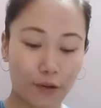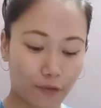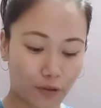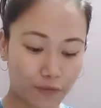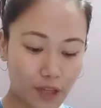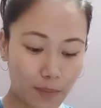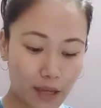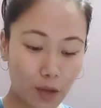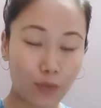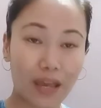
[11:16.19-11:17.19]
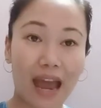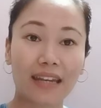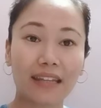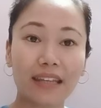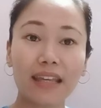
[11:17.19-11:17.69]
For female, we
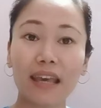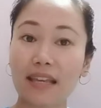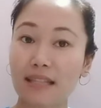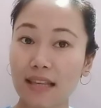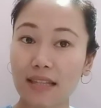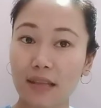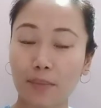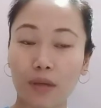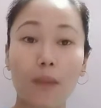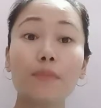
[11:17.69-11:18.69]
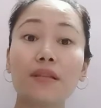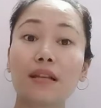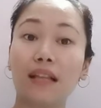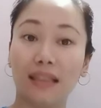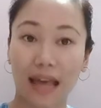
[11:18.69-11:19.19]
add ess, becomes
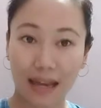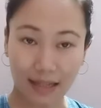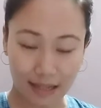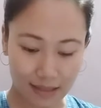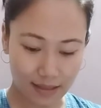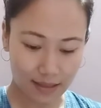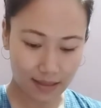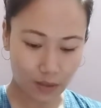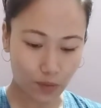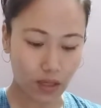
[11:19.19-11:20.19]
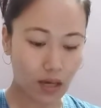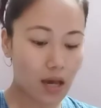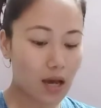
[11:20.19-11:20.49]
lioness. Okay.